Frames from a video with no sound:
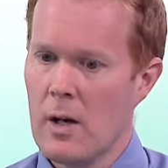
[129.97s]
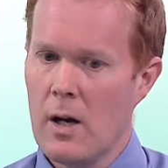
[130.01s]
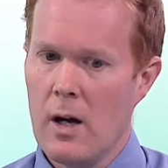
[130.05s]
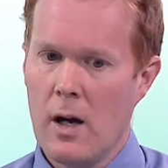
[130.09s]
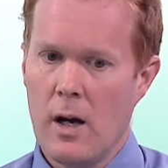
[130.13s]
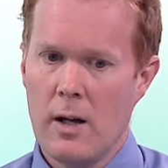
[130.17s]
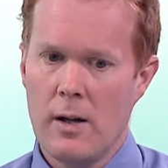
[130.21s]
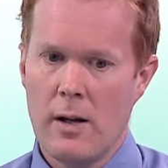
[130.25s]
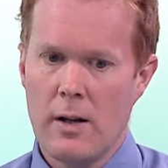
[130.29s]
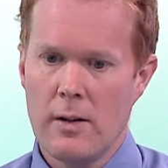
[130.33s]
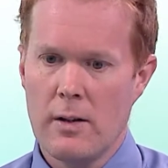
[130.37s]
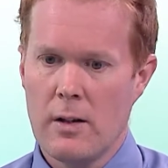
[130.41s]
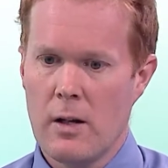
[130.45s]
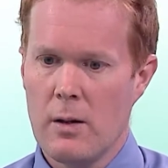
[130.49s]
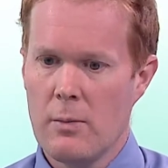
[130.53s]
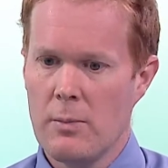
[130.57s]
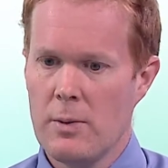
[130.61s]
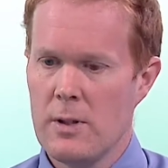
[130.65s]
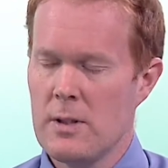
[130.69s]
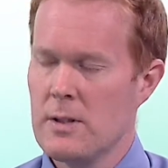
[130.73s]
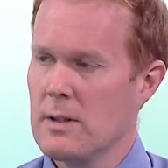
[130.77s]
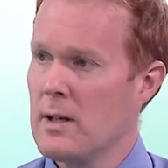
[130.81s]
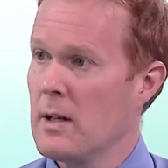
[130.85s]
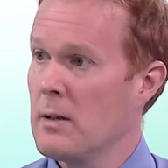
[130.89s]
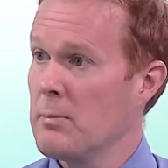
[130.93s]
other
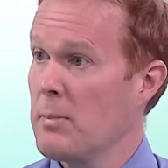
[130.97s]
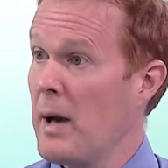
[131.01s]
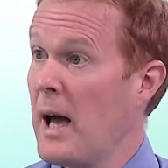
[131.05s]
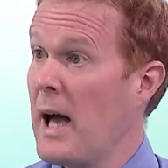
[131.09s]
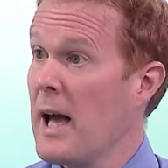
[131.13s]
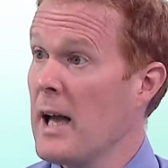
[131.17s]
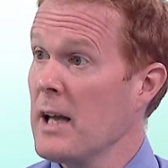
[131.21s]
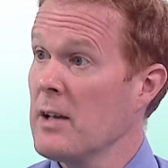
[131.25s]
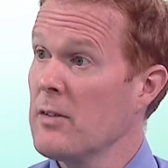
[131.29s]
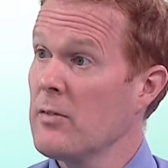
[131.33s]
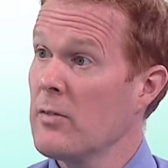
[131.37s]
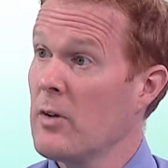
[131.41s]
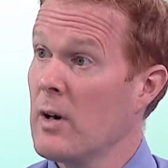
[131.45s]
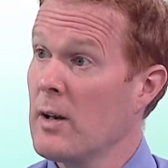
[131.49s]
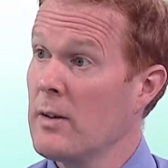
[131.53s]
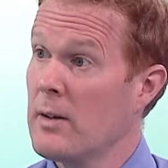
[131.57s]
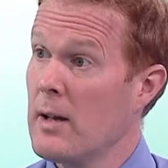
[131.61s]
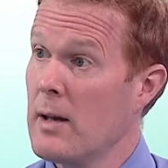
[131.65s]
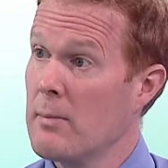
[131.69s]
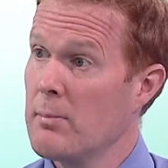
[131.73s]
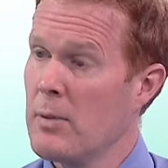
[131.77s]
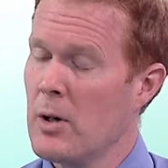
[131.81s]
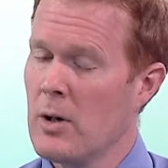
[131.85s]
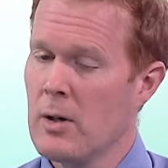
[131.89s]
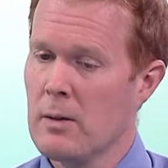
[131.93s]
companies are going to behave around their
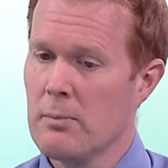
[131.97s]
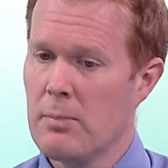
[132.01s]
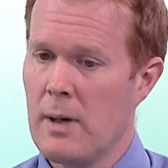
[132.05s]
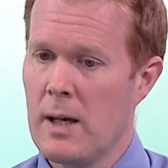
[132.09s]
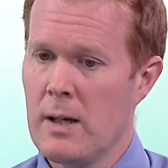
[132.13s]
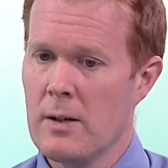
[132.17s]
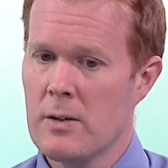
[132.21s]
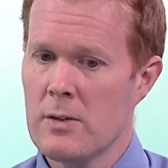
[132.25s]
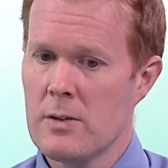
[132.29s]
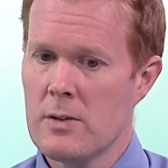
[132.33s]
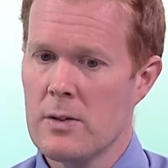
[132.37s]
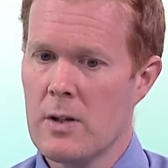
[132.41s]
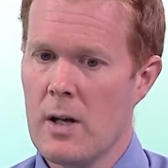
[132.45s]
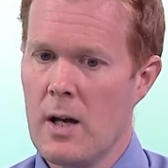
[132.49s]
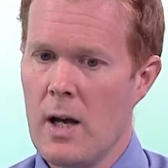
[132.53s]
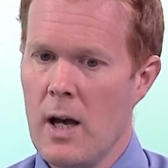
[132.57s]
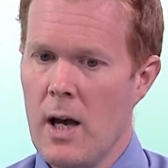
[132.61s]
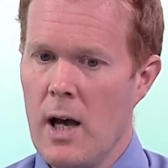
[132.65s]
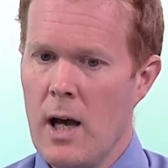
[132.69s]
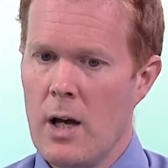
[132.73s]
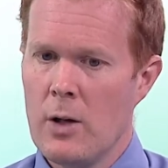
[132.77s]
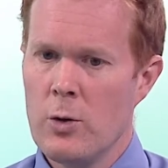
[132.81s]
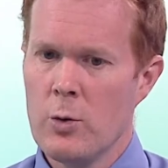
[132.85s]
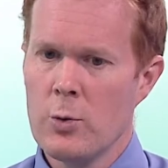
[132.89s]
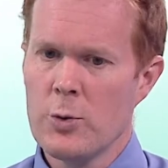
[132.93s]
buying patterns.
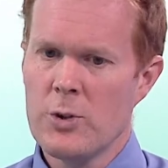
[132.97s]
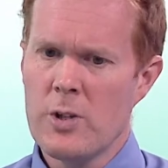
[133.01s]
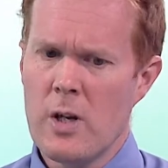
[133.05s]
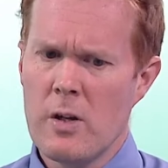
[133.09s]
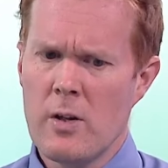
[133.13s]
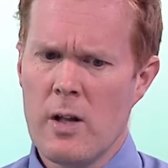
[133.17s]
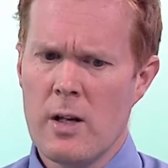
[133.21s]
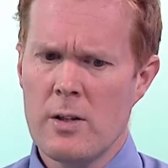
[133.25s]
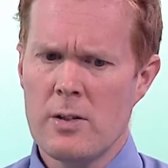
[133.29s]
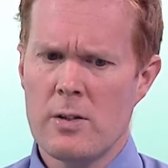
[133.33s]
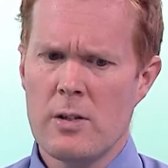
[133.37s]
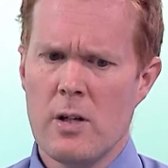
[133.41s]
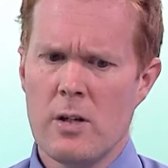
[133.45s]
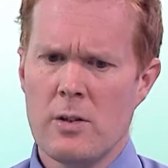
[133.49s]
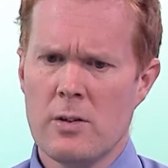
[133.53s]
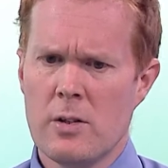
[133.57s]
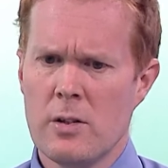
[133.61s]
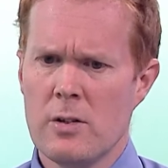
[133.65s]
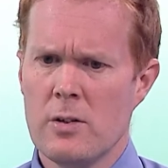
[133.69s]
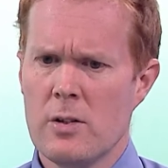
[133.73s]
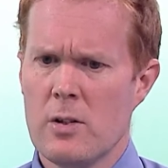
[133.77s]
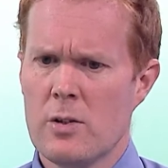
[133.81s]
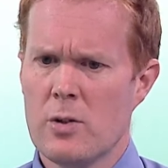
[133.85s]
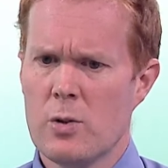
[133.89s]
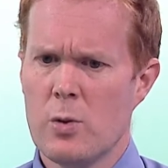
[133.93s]
And also they're starting
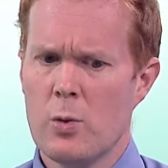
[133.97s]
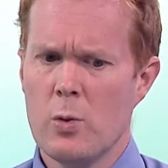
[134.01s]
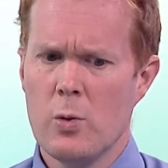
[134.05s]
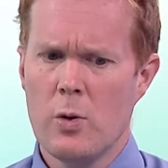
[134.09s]
to talk